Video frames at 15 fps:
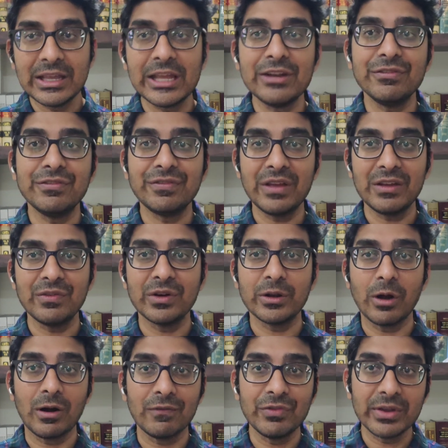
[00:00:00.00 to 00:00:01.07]
in favor
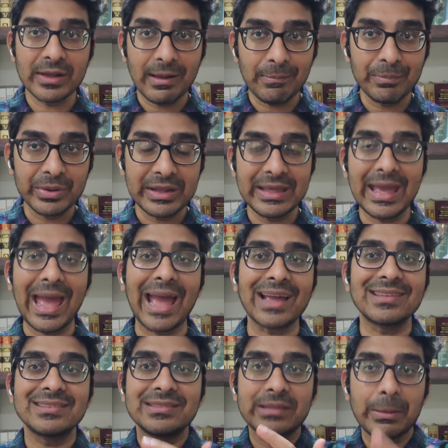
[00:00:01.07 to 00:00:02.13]
of the company
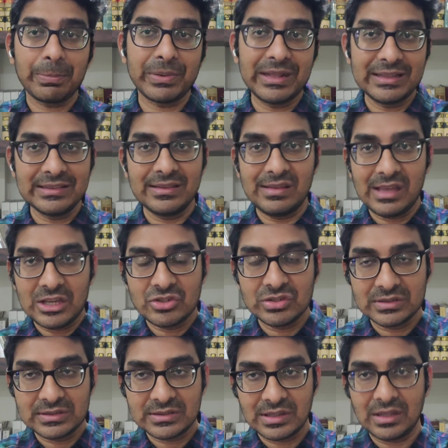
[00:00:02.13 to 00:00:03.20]
accepting the
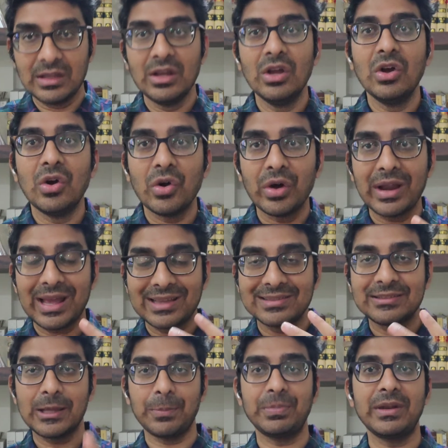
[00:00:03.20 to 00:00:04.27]
agency or
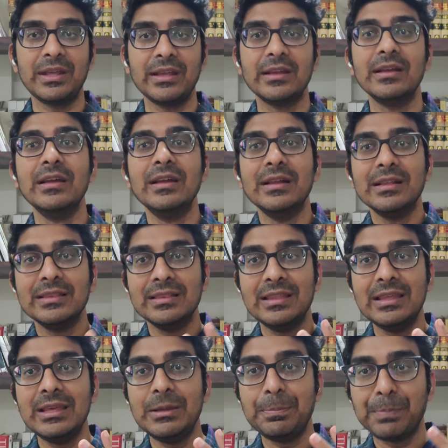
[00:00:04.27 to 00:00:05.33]
accepting
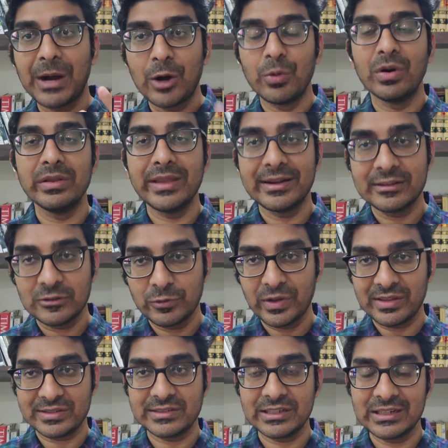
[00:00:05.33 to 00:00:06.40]
the power that is
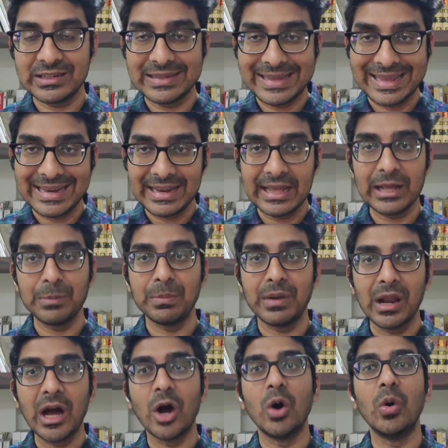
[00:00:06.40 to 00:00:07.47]
vested in him
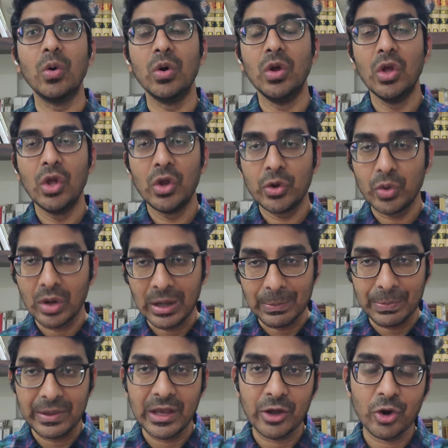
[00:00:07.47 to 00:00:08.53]
now to
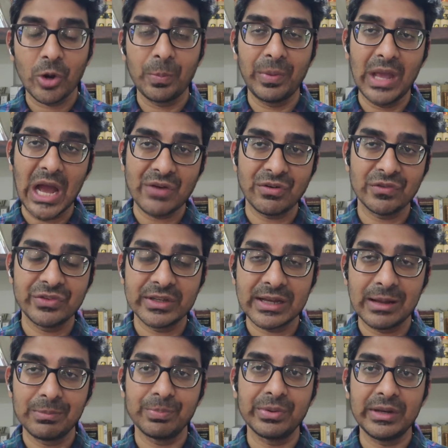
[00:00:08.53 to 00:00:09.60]
appear on behalf of the
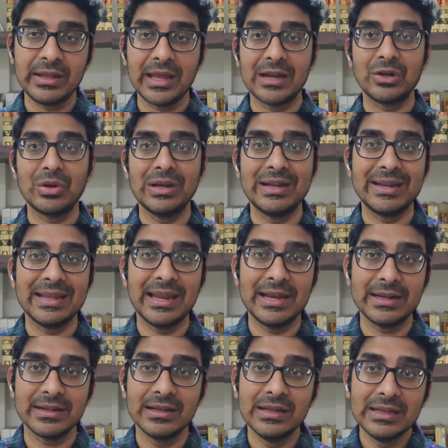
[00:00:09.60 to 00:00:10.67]
company and to
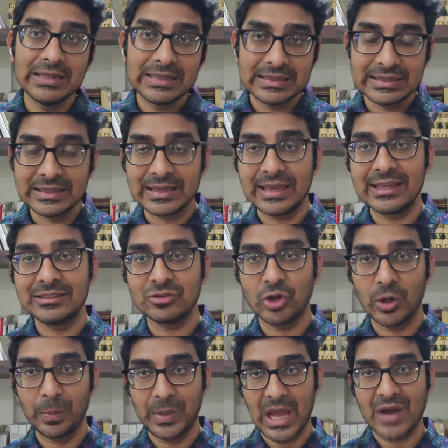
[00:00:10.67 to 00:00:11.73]
litigate the case
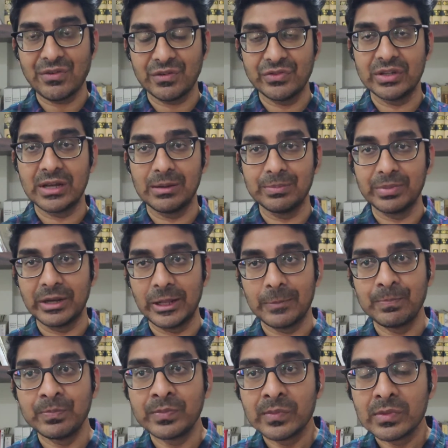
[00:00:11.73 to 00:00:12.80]
on behalf of the company.
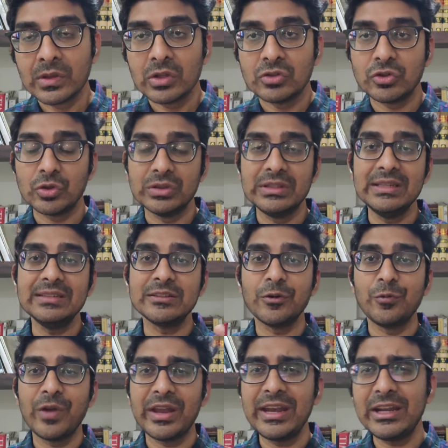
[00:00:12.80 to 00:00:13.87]
So these are
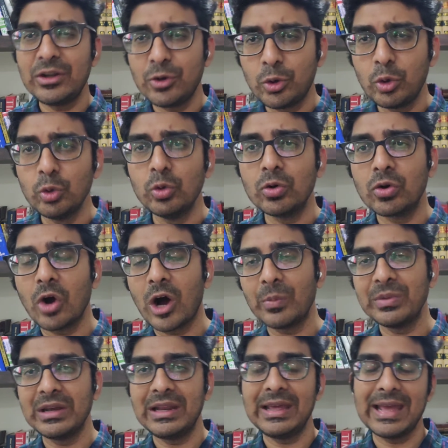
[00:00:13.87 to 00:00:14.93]
very two
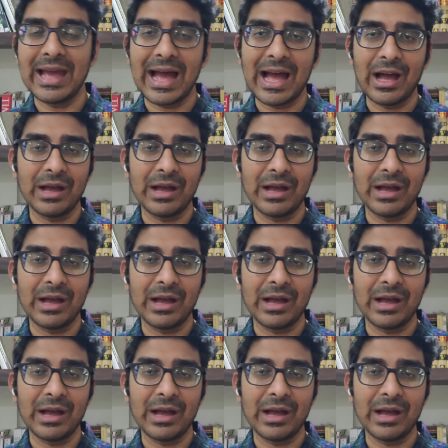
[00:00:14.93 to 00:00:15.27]
commonly